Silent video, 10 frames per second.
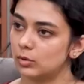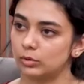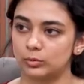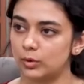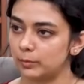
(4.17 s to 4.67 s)
and
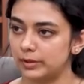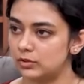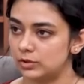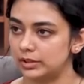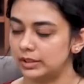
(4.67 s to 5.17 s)
all throughout my
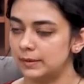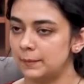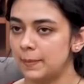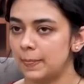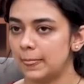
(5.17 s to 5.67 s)
journey.
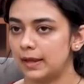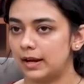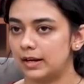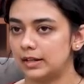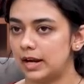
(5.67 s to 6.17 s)

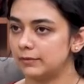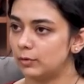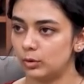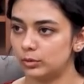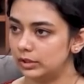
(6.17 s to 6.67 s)
And I
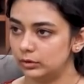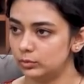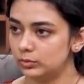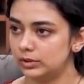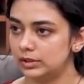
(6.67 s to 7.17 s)
followed
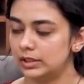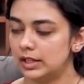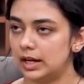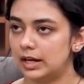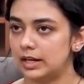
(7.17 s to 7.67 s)
Hindu.
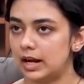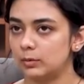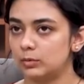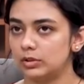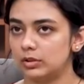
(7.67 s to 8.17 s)
And
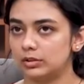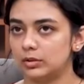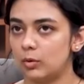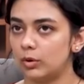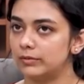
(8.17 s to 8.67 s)
I would
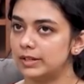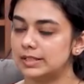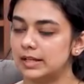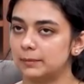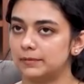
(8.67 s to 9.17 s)
always give,